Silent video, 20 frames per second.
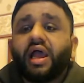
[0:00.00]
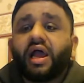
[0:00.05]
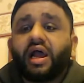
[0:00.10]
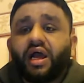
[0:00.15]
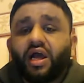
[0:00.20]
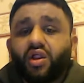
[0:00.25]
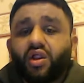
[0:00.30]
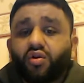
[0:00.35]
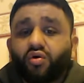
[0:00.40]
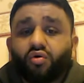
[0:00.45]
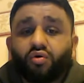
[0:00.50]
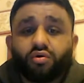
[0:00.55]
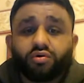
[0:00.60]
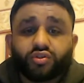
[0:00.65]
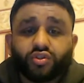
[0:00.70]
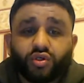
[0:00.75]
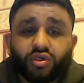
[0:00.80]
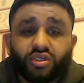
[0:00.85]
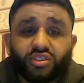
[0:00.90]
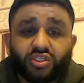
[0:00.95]
and
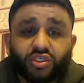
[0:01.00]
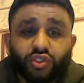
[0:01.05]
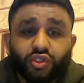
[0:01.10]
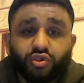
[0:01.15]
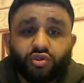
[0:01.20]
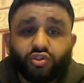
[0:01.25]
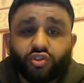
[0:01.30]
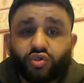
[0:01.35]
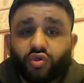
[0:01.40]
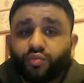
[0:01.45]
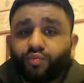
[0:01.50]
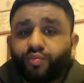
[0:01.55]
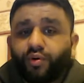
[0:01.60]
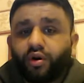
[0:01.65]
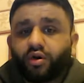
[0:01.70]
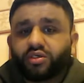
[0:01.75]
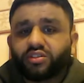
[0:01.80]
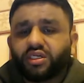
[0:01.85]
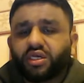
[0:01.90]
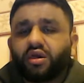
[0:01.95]
also he's a YouTube
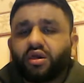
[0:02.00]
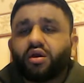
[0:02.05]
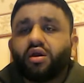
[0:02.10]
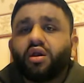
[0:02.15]
boxer.